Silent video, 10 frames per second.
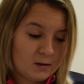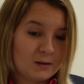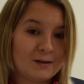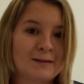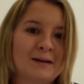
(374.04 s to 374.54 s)

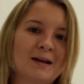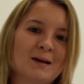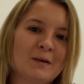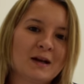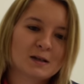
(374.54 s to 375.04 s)
Now then,
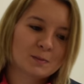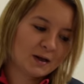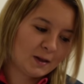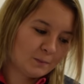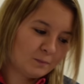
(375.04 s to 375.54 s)
let me
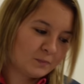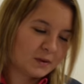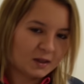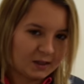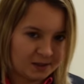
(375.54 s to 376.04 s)
explain
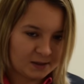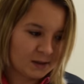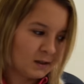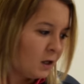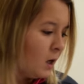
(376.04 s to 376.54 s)
this.
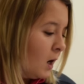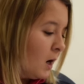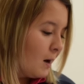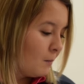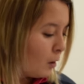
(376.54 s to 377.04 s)

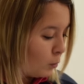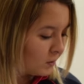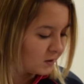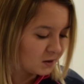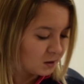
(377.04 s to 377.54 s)
I'm
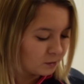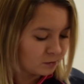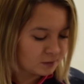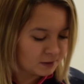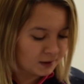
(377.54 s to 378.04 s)
hoping to
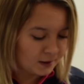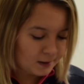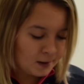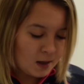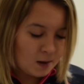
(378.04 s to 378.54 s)
lose
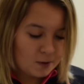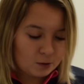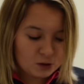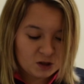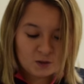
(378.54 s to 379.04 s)

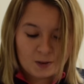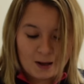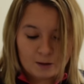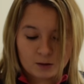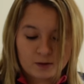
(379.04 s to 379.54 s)
about £2
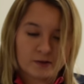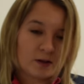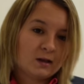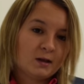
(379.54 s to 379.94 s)
a